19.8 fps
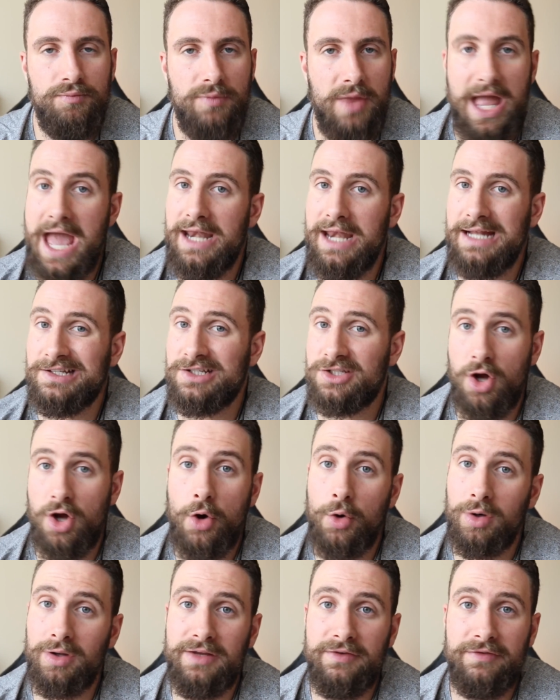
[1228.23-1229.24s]
and it's
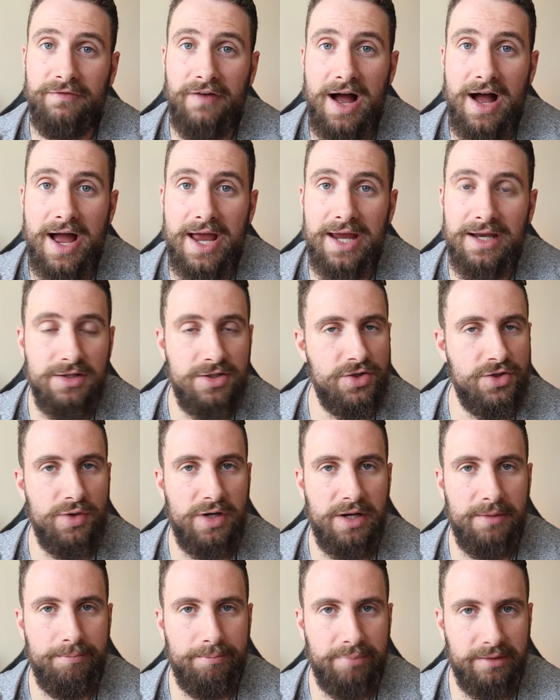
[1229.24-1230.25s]
totally fine to
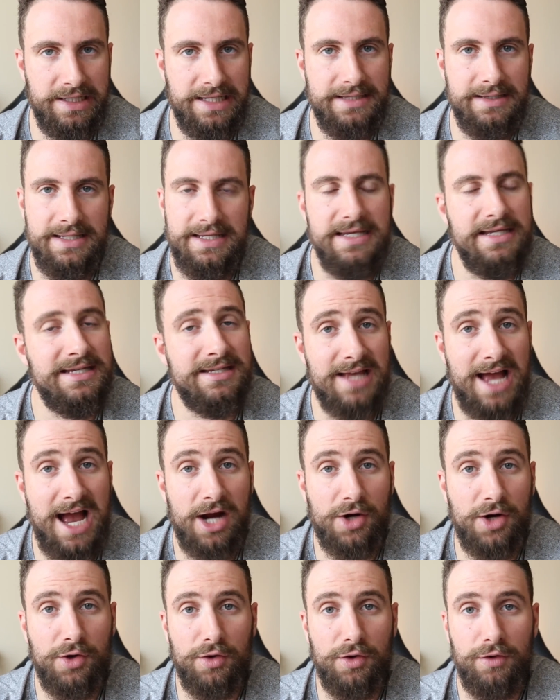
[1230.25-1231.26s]
completely
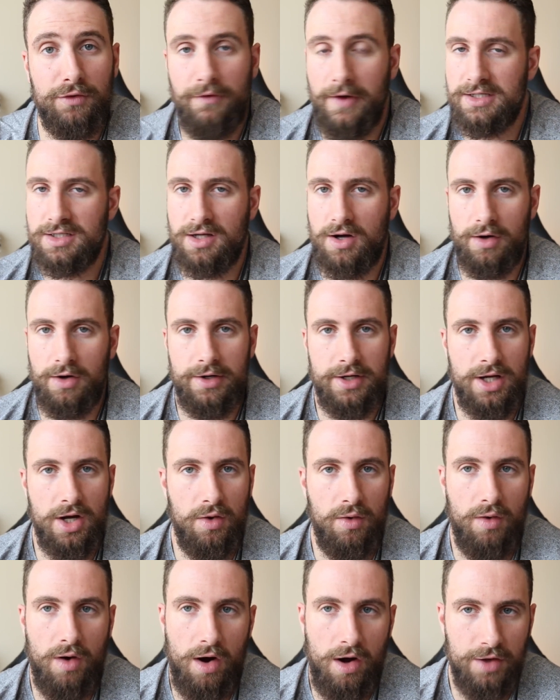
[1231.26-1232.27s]
sacrifice
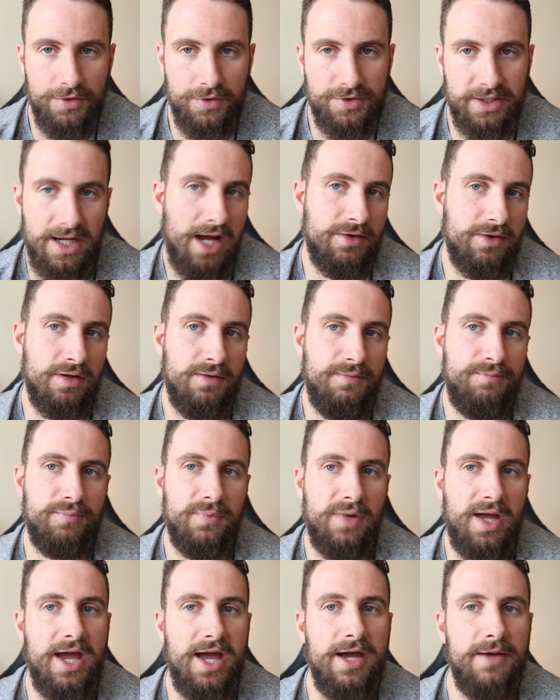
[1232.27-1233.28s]
cardio altogether.
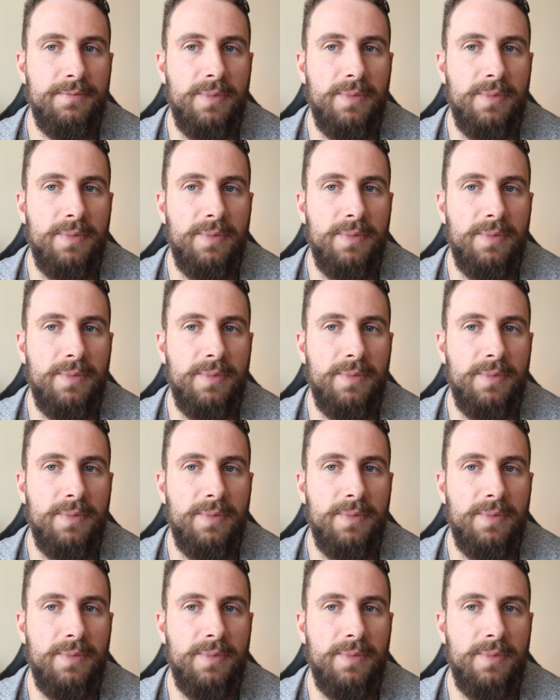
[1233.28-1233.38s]
Okay.